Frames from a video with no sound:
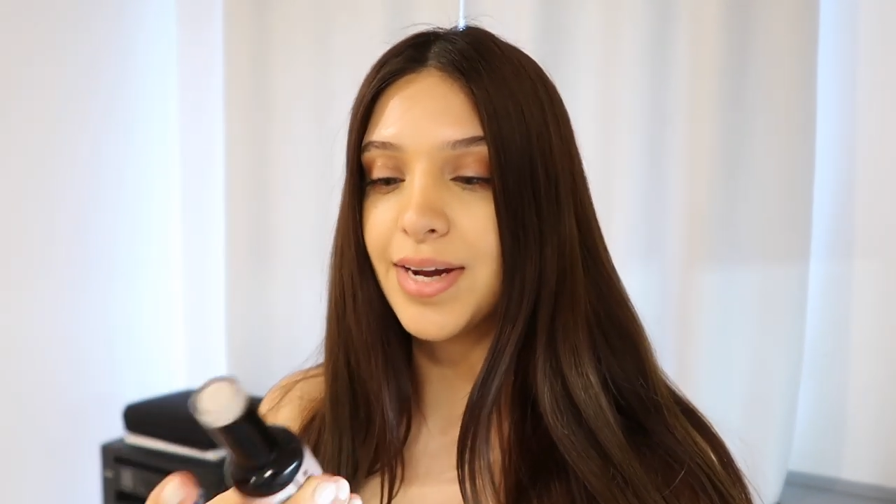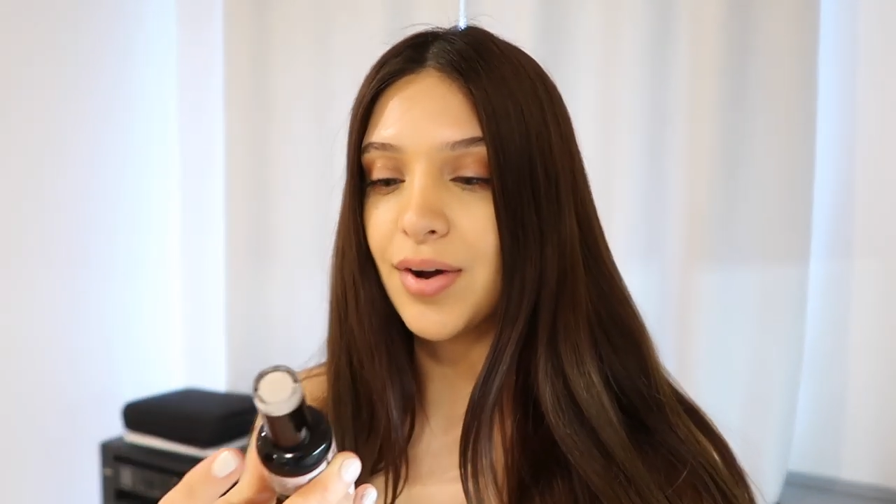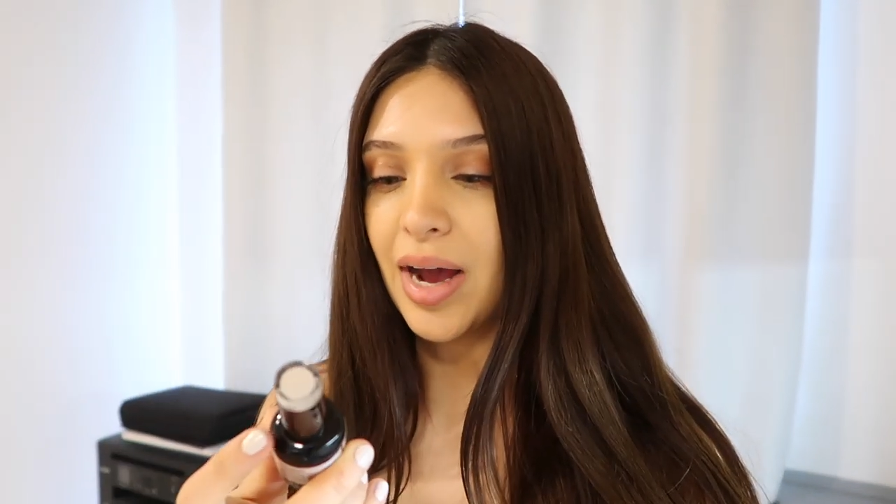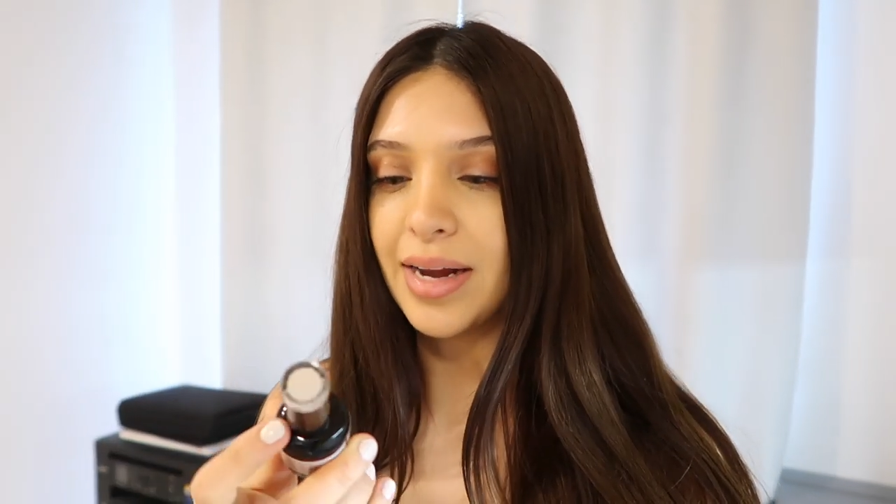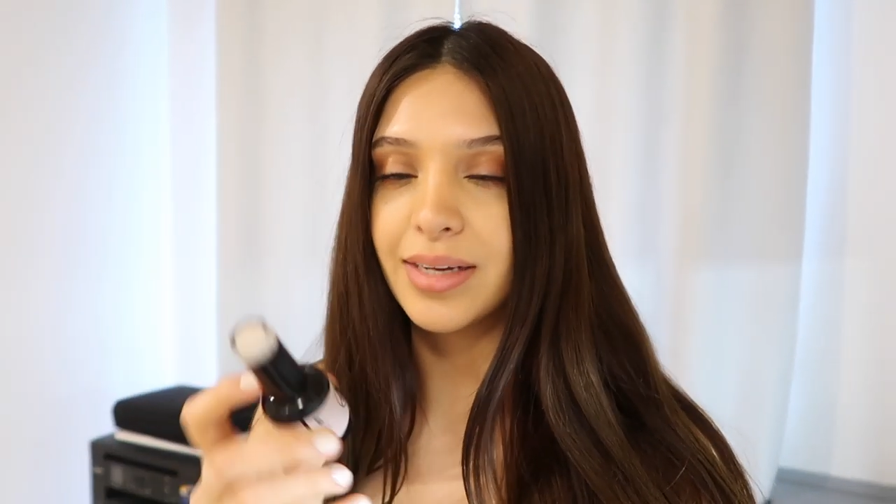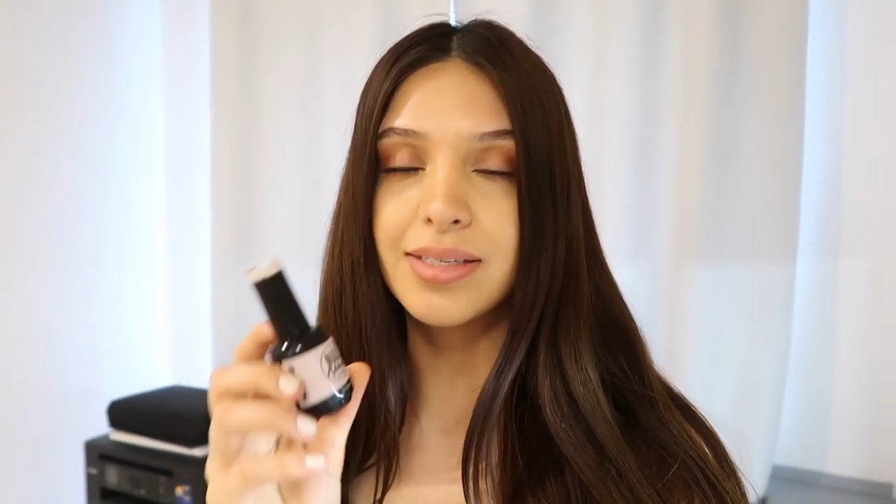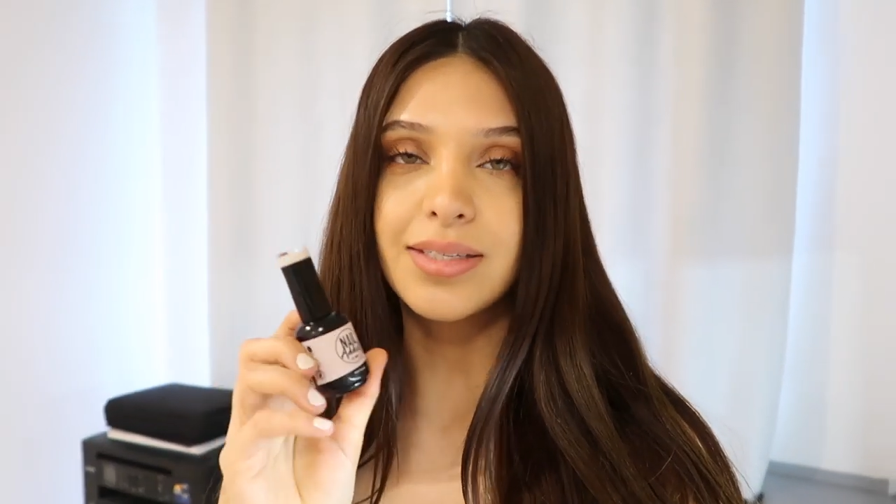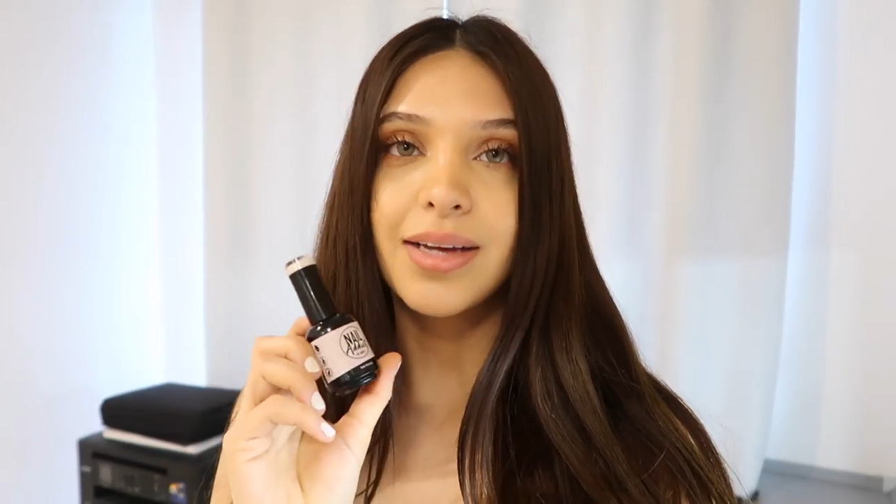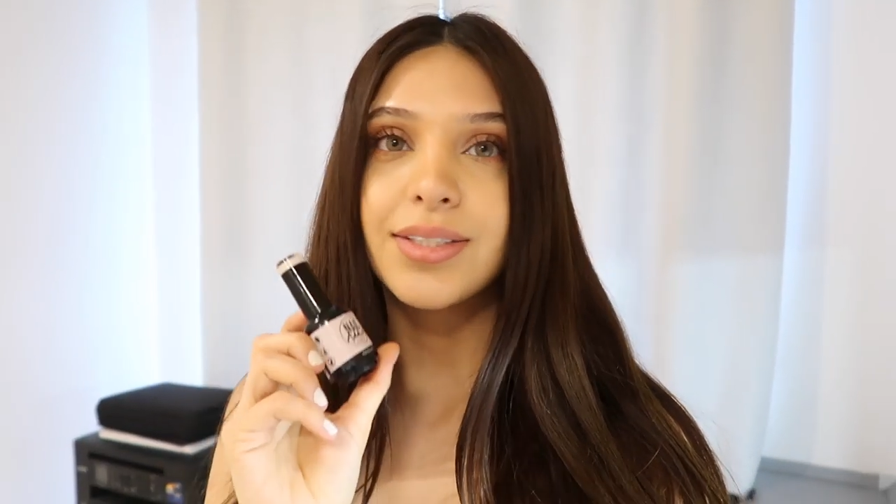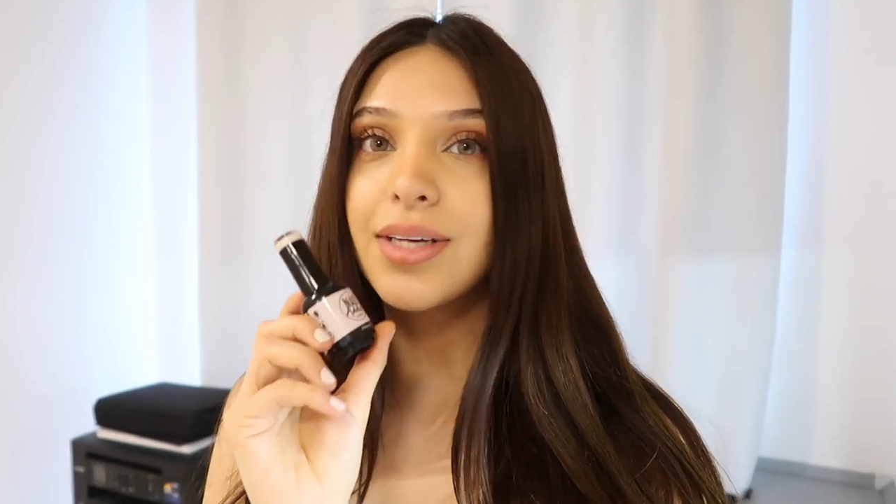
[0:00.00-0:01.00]
Nail Addict
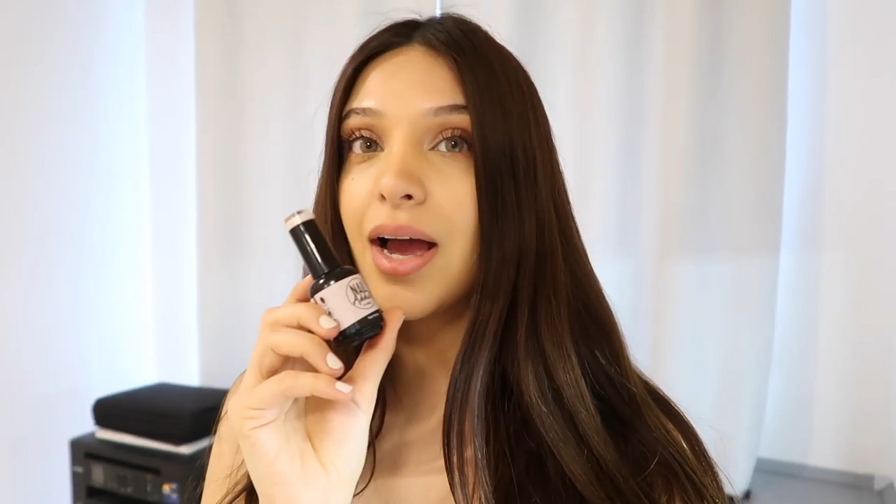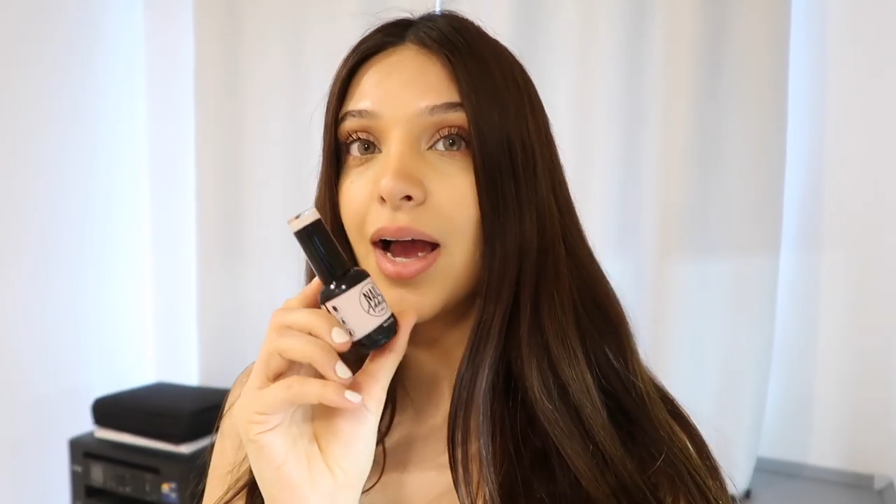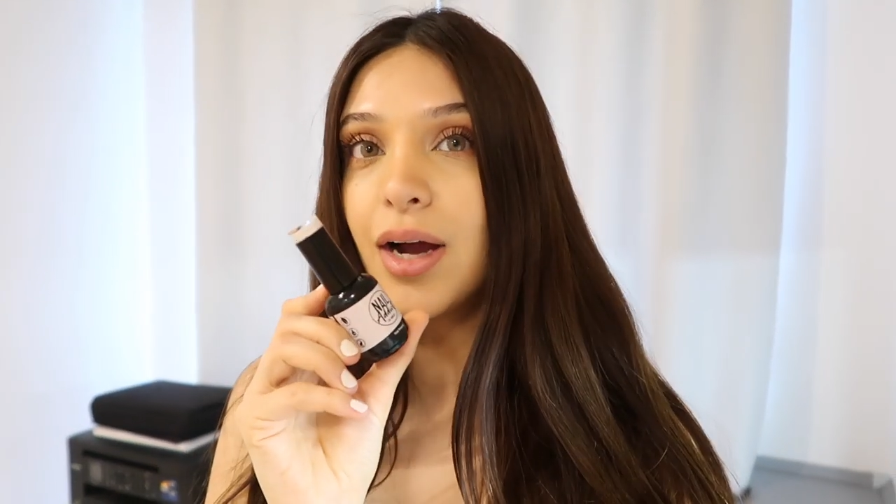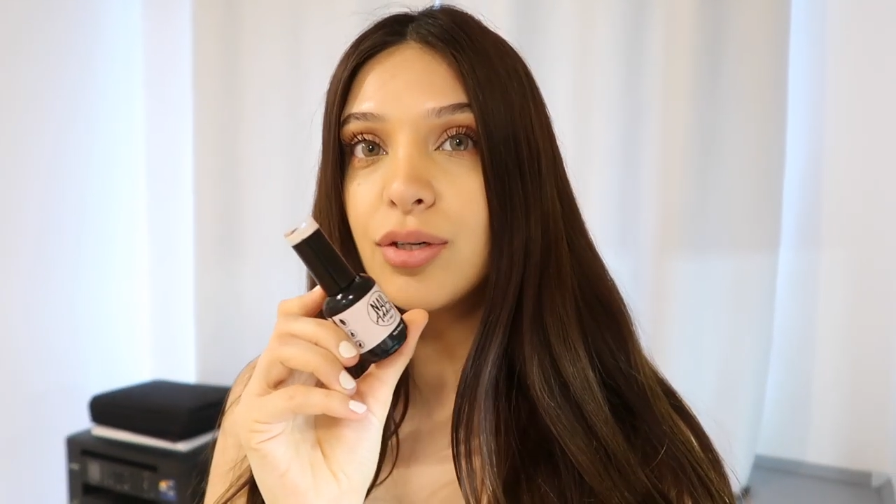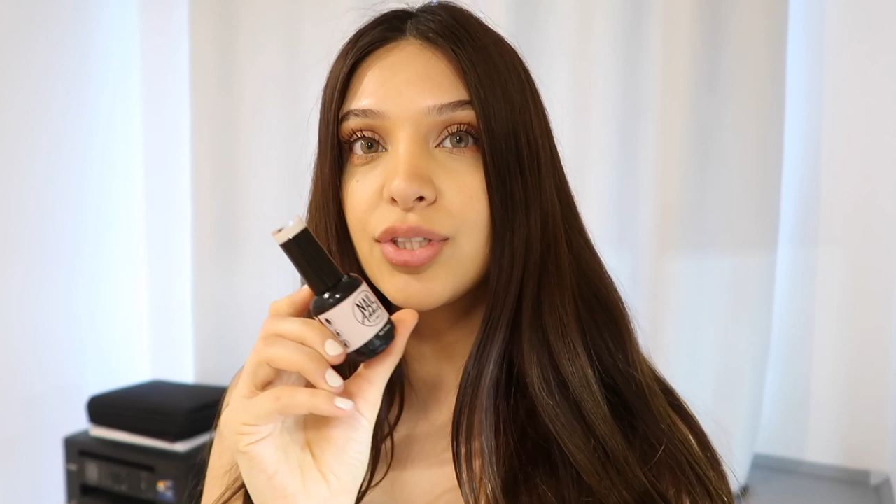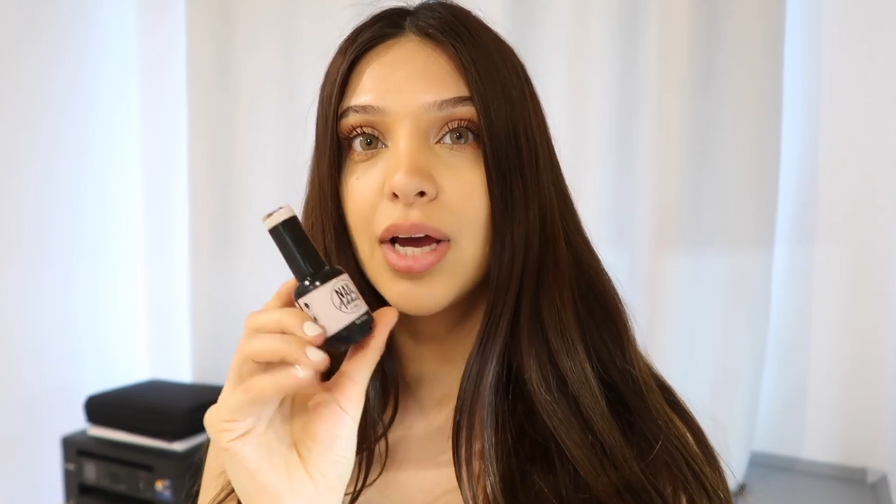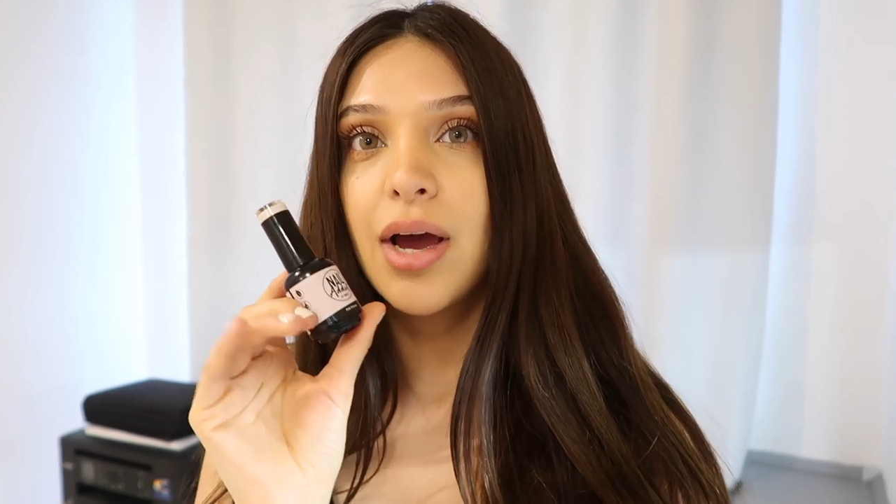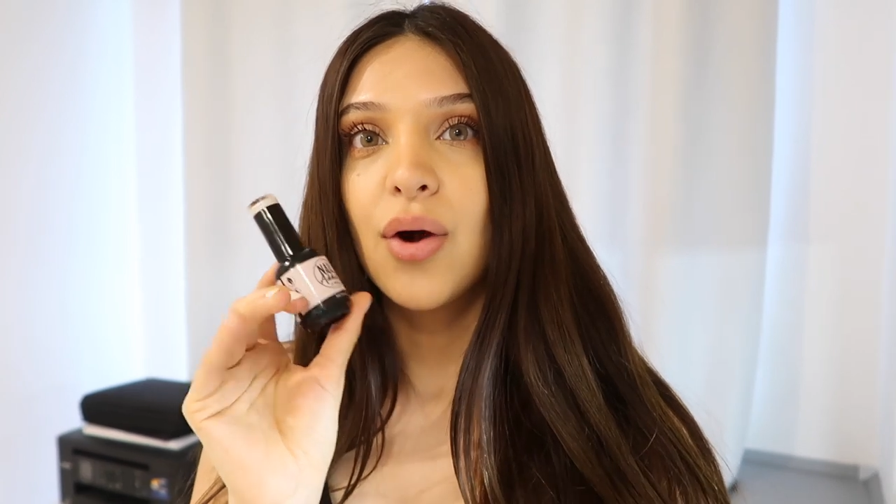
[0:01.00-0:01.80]
sent out.